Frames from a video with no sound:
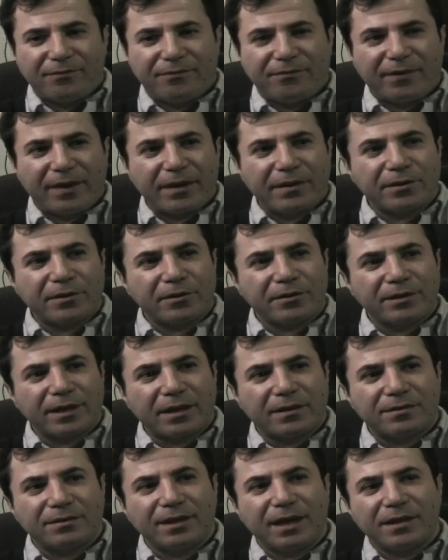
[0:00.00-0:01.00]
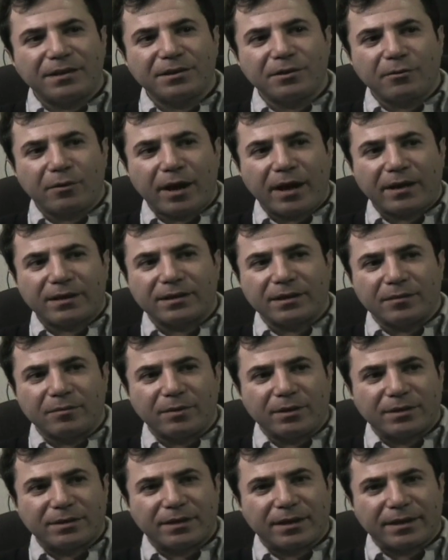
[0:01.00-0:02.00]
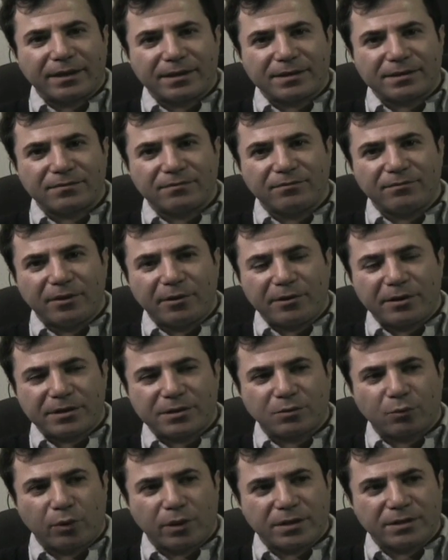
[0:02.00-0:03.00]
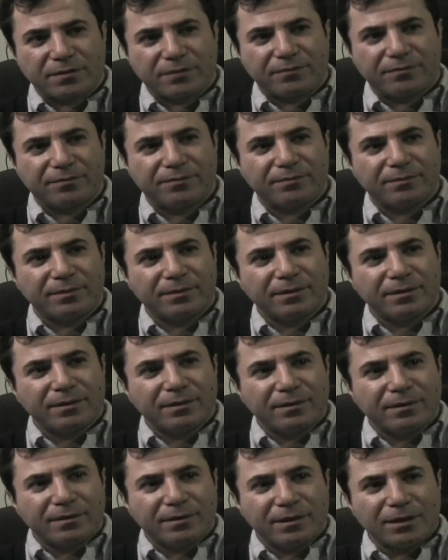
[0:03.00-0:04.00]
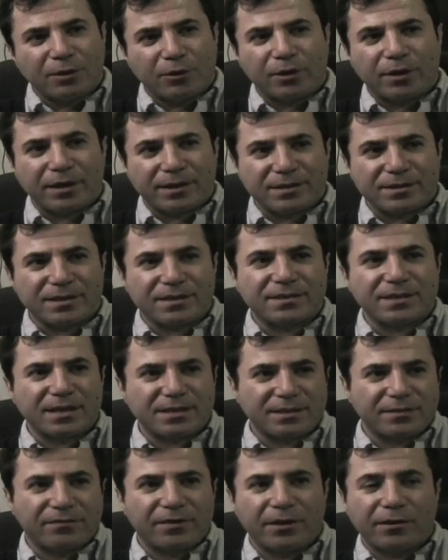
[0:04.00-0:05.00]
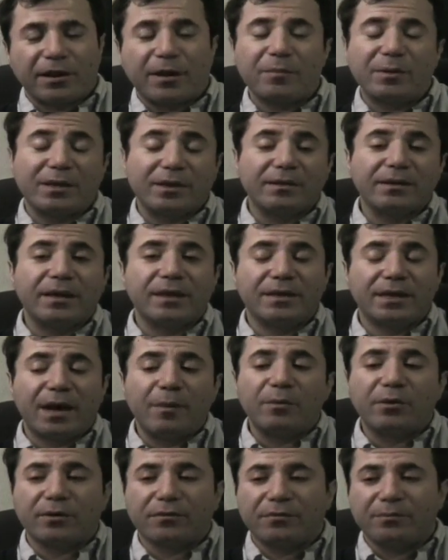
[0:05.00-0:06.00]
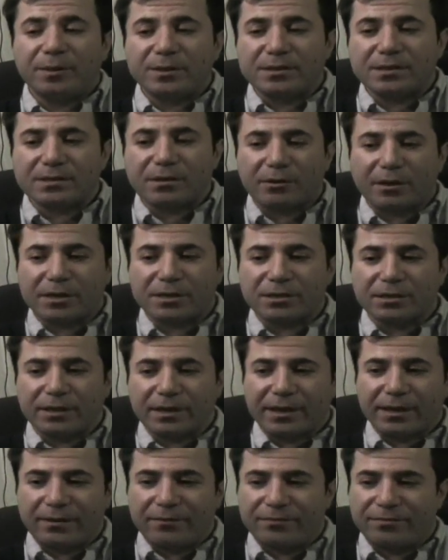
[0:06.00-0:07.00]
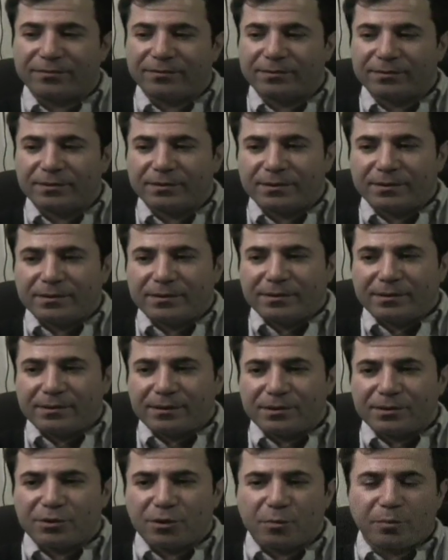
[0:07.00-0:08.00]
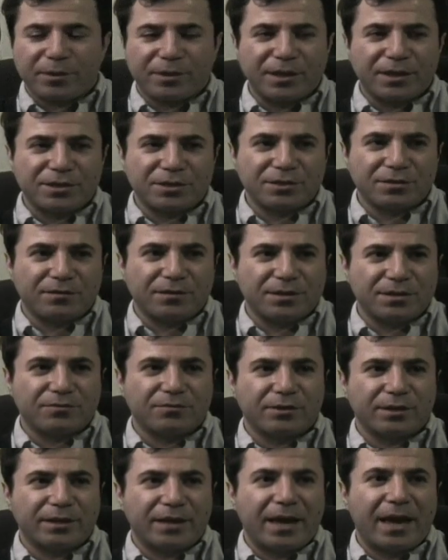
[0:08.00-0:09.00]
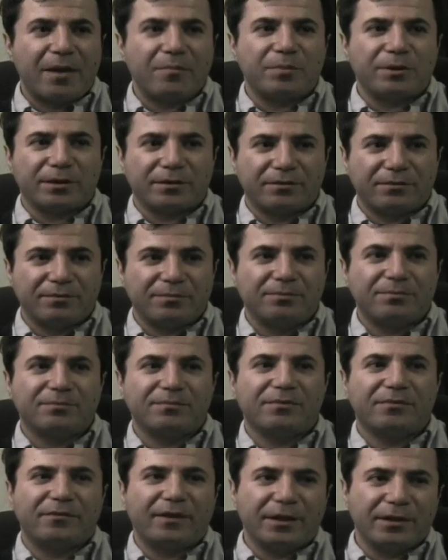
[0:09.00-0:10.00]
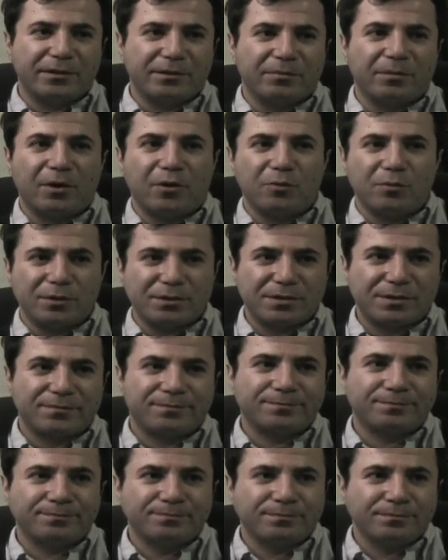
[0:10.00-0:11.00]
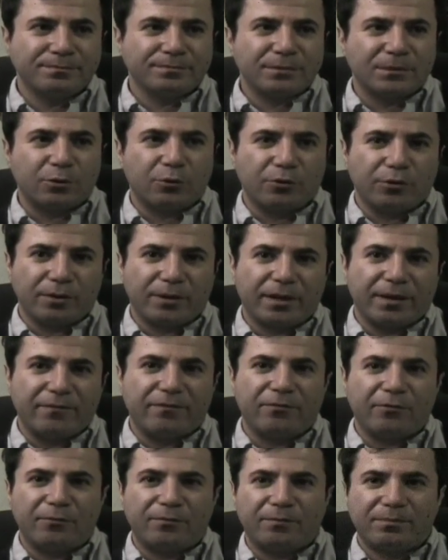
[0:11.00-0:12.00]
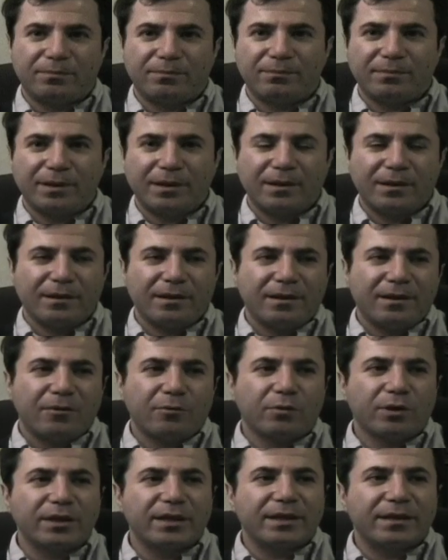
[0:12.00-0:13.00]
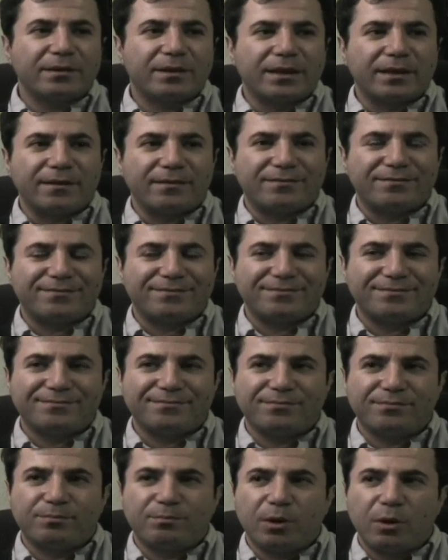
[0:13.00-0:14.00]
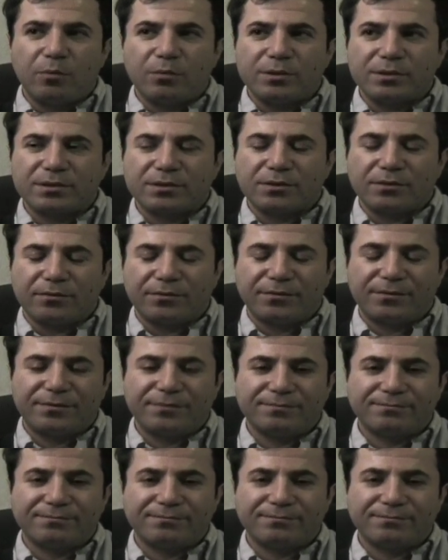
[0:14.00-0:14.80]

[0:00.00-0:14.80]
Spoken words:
failure, not directly, but I guess various ways of looking at success and failure. I mean, a number of pieces are actually kind of interpretations of these really epic failed moments, or kind of really kind of moments of